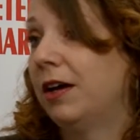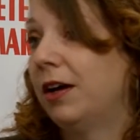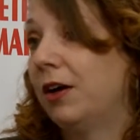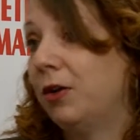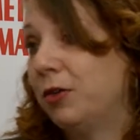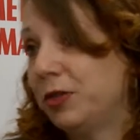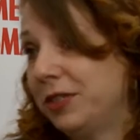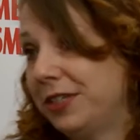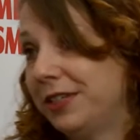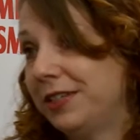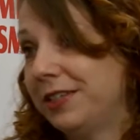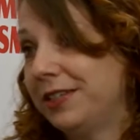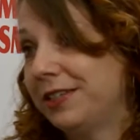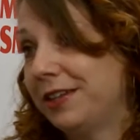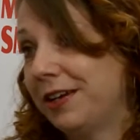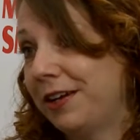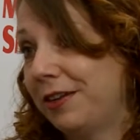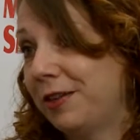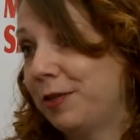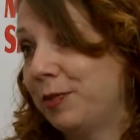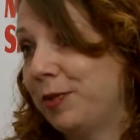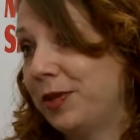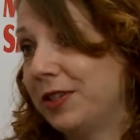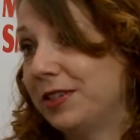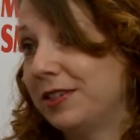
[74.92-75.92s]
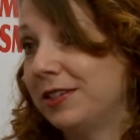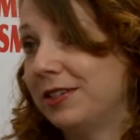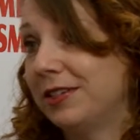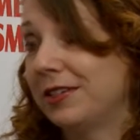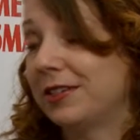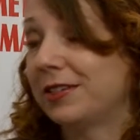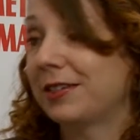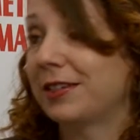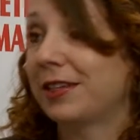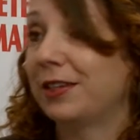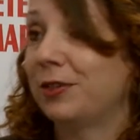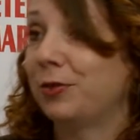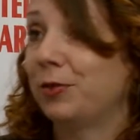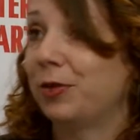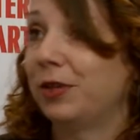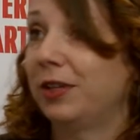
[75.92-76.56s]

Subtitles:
OT side of the business can